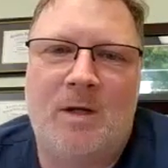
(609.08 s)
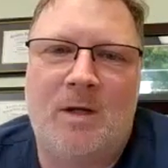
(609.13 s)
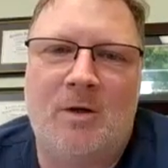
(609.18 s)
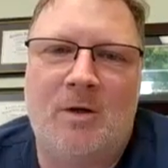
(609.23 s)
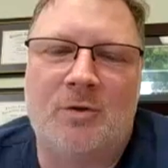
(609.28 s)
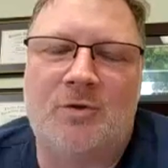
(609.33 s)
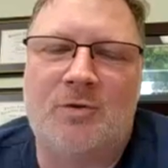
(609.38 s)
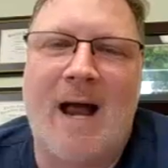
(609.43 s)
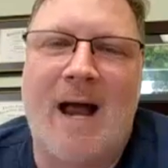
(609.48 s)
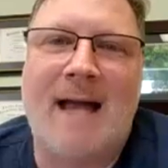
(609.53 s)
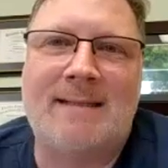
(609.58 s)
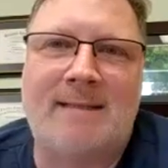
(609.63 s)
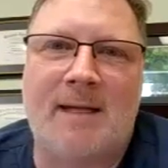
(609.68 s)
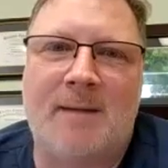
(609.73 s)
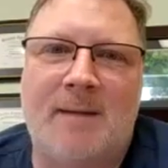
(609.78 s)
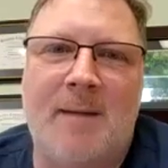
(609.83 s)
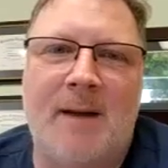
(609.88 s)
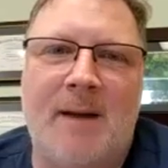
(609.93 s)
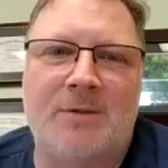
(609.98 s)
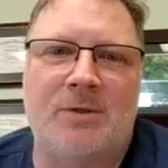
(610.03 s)

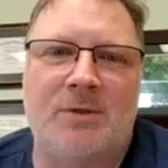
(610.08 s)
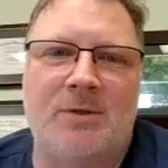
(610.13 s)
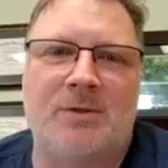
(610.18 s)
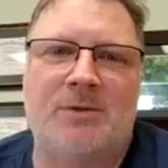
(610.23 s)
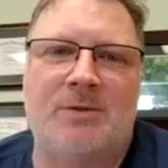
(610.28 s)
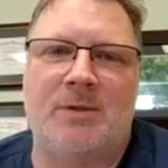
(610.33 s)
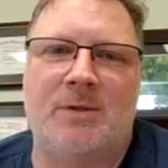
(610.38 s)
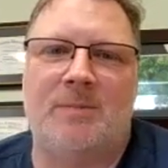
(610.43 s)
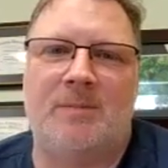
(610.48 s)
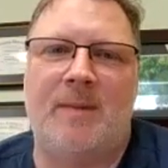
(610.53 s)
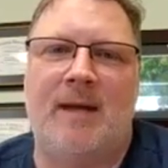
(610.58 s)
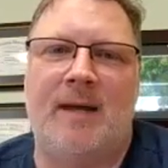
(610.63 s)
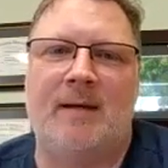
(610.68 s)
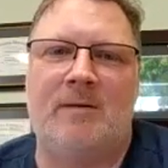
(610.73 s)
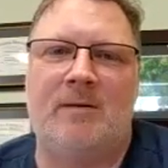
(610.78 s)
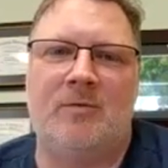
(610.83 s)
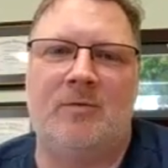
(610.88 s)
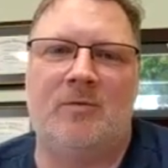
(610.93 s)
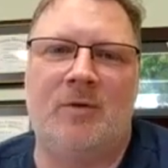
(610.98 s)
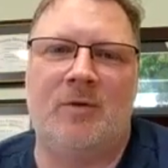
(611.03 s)
drastic measures to make,
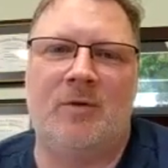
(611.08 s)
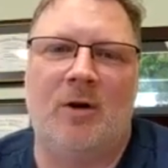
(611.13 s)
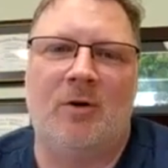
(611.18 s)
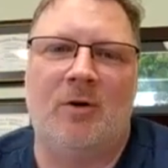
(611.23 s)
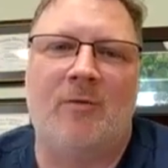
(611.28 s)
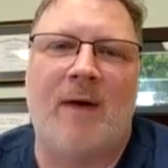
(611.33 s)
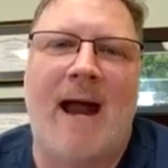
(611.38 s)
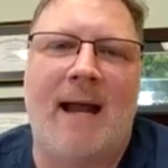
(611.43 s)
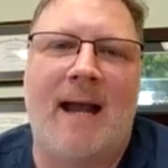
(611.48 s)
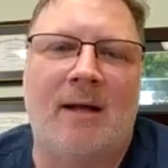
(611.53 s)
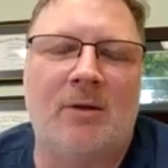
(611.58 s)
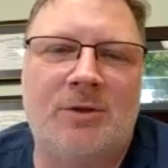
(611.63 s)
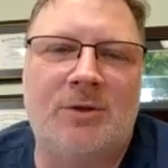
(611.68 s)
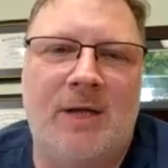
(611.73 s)
radical